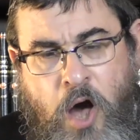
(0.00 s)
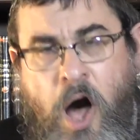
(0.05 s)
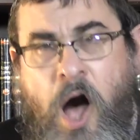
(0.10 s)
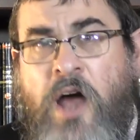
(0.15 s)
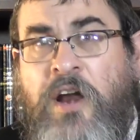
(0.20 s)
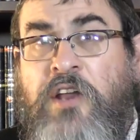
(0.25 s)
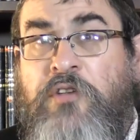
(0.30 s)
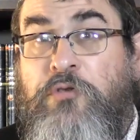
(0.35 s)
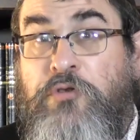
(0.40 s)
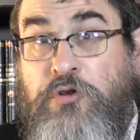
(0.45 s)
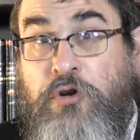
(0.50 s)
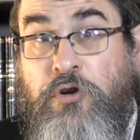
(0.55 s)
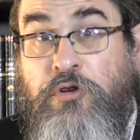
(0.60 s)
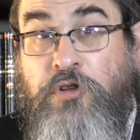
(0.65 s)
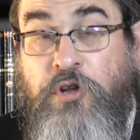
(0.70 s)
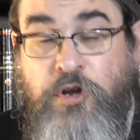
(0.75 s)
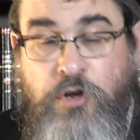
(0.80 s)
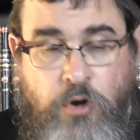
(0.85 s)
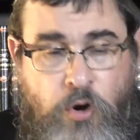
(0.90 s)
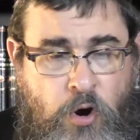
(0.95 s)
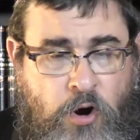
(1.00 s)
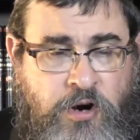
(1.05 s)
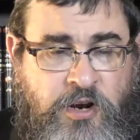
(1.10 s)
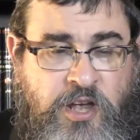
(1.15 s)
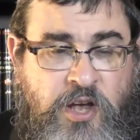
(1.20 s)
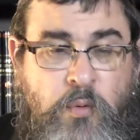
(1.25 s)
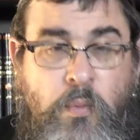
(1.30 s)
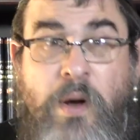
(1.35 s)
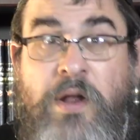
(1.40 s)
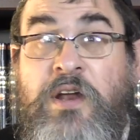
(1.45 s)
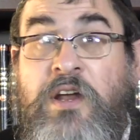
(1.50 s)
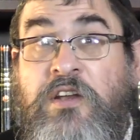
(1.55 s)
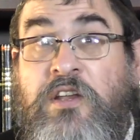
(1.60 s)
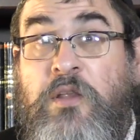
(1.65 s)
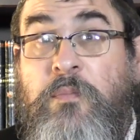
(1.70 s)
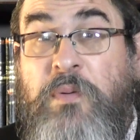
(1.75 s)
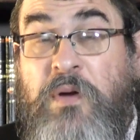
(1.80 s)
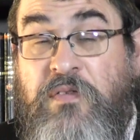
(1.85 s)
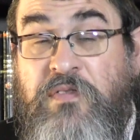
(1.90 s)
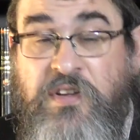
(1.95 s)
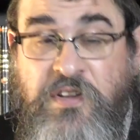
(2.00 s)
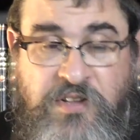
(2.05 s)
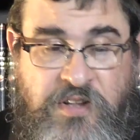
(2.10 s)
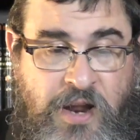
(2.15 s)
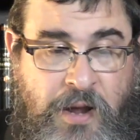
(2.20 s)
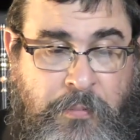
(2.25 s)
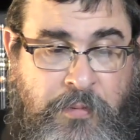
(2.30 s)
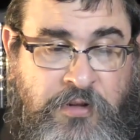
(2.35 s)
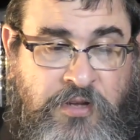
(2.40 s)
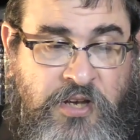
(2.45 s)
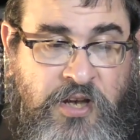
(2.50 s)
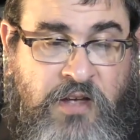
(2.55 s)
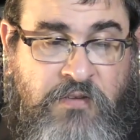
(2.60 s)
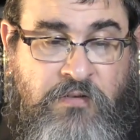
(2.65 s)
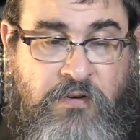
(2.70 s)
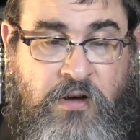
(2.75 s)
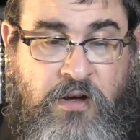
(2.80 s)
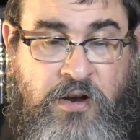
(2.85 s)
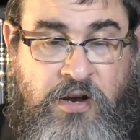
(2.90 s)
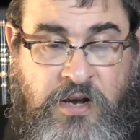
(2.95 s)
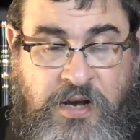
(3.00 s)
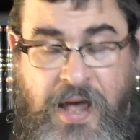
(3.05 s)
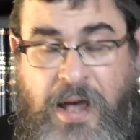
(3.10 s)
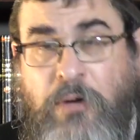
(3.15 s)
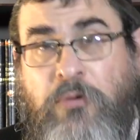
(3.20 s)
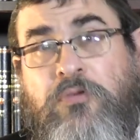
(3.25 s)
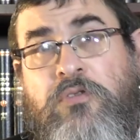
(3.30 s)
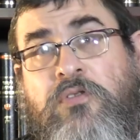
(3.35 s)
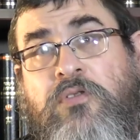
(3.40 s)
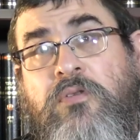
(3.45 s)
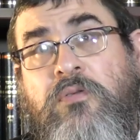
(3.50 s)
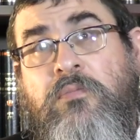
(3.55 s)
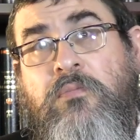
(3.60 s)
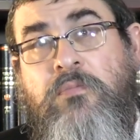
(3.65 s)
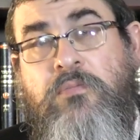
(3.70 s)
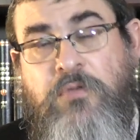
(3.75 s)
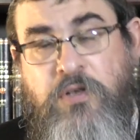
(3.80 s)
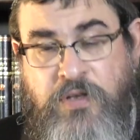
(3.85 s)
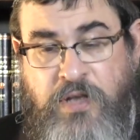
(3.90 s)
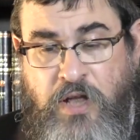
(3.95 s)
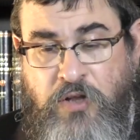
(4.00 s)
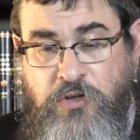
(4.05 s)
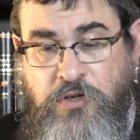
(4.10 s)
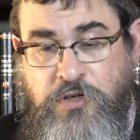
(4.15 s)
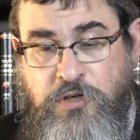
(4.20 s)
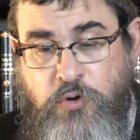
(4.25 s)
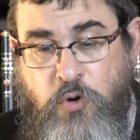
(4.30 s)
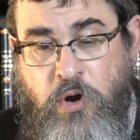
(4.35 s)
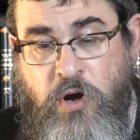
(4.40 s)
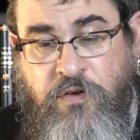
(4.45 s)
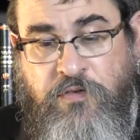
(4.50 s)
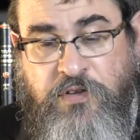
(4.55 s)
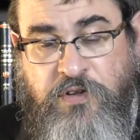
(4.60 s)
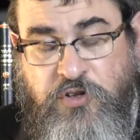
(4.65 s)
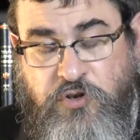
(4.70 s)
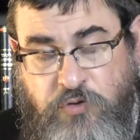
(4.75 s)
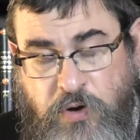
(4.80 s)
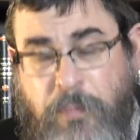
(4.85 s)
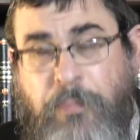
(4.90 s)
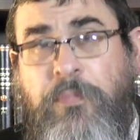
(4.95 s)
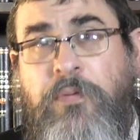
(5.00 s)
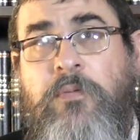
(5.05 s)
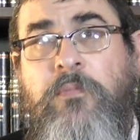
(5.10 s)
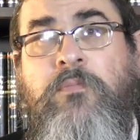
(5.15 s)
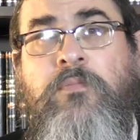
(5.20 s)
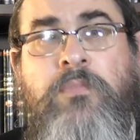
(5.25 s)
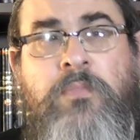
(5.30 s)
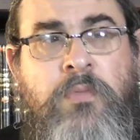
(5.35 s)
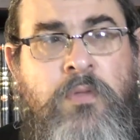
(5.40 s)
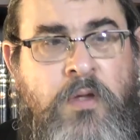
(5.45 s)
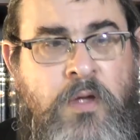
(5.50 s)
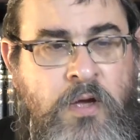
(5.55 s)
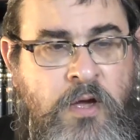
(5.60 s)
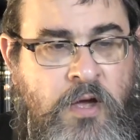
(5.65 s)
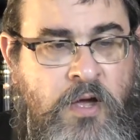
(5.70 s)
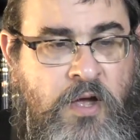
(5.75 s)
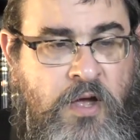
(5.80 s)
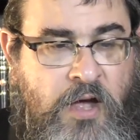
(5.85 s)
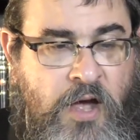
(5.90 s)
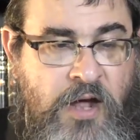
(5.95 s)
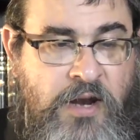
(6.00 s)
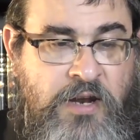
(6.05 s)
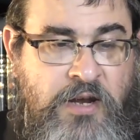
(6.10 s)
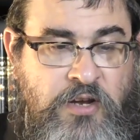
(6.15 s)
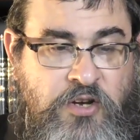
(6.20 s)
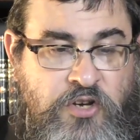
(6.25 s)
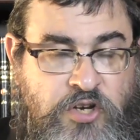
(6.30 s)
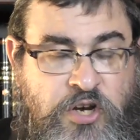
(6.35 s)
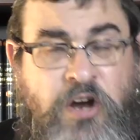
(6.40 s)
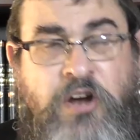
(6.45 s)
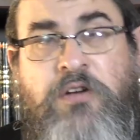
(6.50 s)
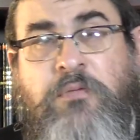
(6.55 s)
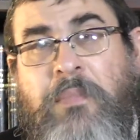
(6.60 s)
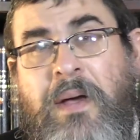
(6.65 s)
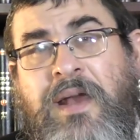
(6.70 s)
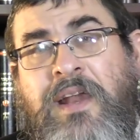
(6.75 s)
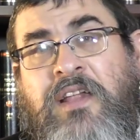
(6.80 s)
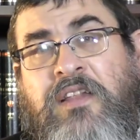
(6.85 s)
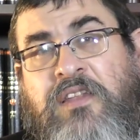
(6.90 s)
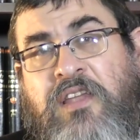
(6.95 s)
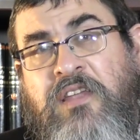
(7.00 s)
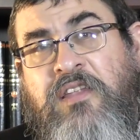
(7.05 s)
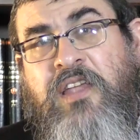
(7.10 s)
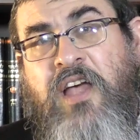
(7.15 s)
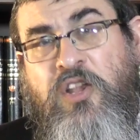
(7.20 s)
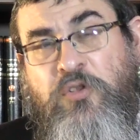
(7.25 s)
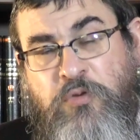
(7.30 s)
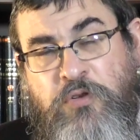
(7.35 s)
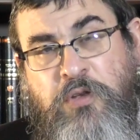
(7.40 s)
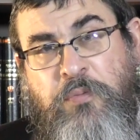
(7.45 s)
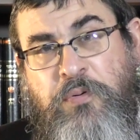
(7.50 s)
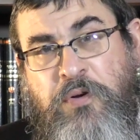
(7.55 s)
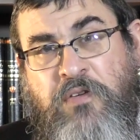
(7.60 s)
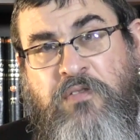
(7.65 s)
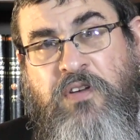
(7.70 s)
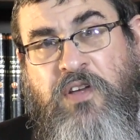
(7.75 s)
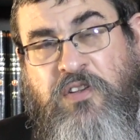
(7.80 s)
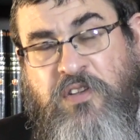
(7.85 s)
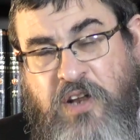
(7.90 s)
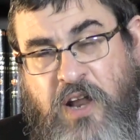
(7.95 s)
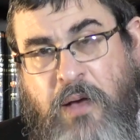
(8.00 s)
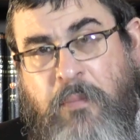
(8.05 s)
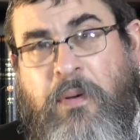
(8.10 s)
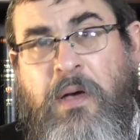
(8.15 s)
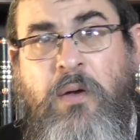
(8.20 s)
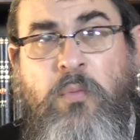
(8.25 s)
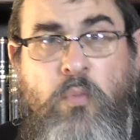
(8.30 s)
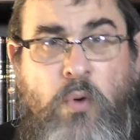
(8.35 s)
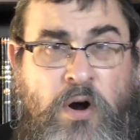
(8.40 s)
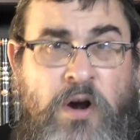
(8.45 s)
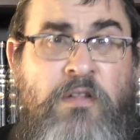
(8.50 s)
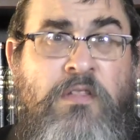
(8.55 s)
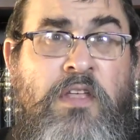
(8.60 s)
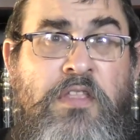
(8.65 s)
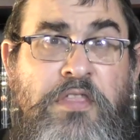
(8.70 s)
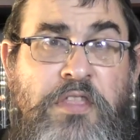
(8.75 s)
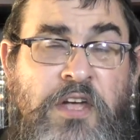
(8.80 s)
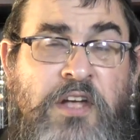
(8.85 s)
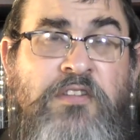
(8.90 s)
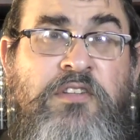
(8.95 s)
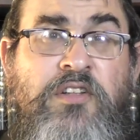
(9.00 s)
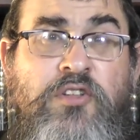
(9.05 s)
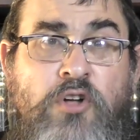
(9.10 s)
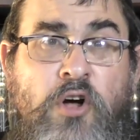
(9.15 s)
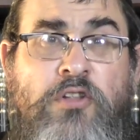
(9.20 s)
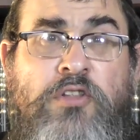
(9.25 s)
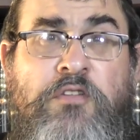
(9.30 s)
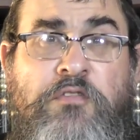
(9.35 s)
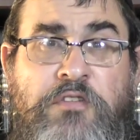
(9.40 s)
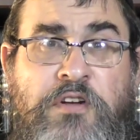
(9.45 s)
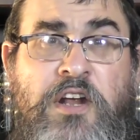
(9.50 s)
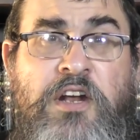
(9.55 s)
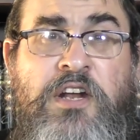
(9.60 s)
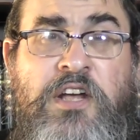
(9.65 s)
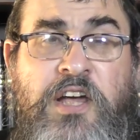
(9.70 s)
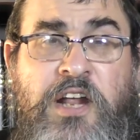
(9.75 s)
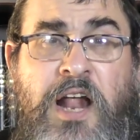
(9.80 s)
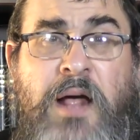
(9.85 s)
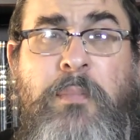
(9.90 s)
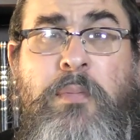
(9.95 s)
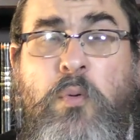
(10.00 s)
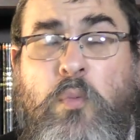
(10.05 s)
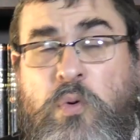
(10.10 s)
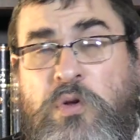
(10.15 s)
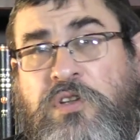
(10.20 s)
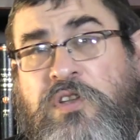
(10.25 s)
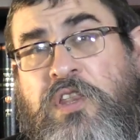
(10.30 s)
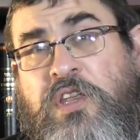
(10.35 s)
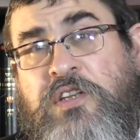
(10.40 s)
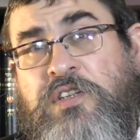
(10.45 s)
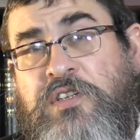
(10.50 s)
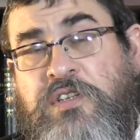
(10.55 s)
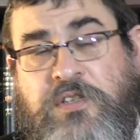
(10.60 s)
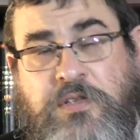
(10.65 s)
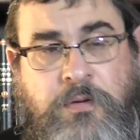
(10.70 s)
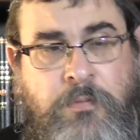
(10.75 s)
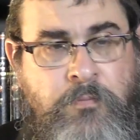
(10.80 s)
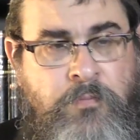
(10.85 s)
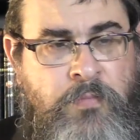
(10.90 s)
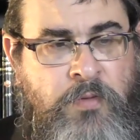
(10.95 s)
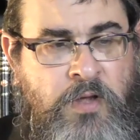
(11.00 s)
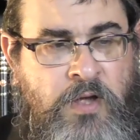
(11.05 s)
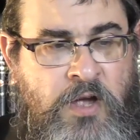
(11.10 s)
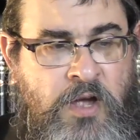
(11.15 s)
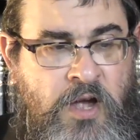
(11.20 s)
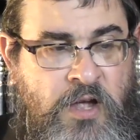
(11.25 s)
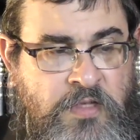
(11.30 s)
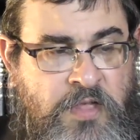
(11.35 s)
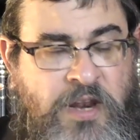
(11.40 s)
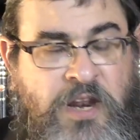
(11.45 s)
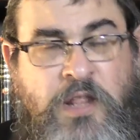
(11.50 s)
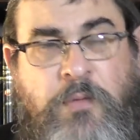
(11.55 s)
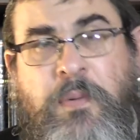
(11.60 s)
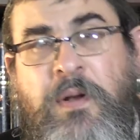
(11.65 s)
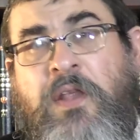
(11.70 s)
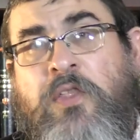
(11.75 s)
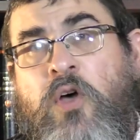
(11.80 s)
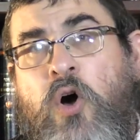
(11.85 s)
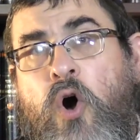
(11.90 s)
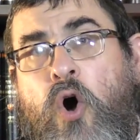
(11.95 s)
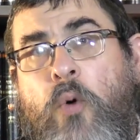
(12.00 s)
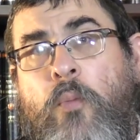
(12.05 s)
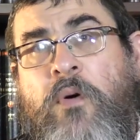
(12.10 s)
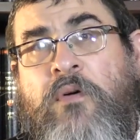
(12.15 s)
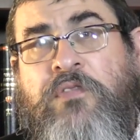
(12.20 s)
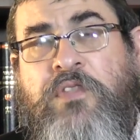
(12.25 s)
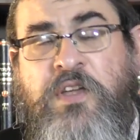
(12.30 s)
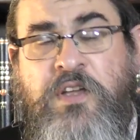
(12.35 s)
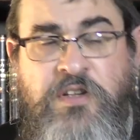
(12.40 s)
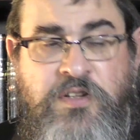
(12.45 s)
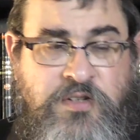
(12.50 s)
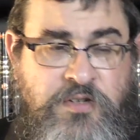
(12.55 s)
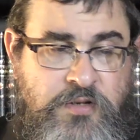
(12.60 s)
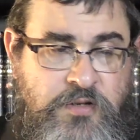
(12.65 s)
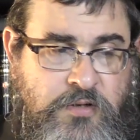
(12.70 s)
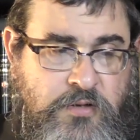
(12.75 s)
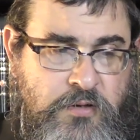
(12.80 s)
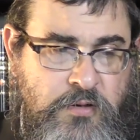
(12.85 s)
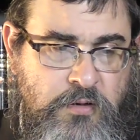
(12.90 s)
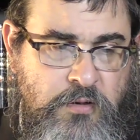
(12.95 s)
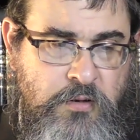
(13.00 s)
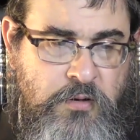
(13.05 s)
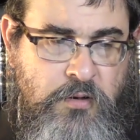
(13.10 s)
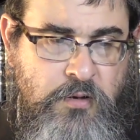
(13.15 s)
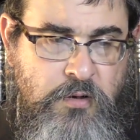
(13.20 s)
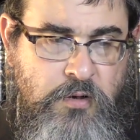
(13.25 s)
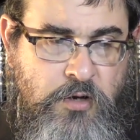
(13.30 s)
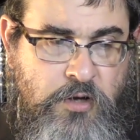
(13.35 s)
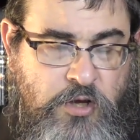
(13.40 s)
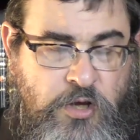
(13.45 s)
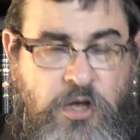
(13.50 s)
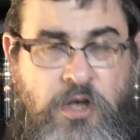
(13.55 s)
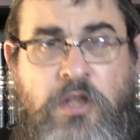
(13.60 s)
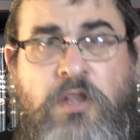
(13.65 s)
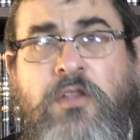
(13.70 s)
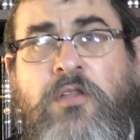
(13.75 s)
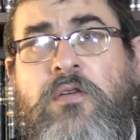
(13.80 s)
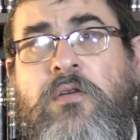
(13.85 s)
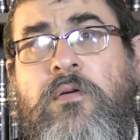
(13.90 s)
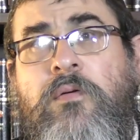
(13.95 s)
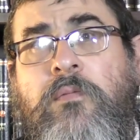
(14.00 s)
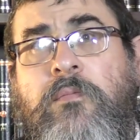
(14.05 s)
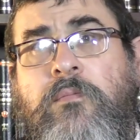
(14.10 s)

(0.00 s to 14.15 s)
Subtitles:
On his return to New York, he went into the previous Rebbe to give an account, to tell the story of his trip. And he shared many details with the previous Rebbe, and one of the things he told the Frierdiker Rebbe was this, that he'd been in the home of this Yid,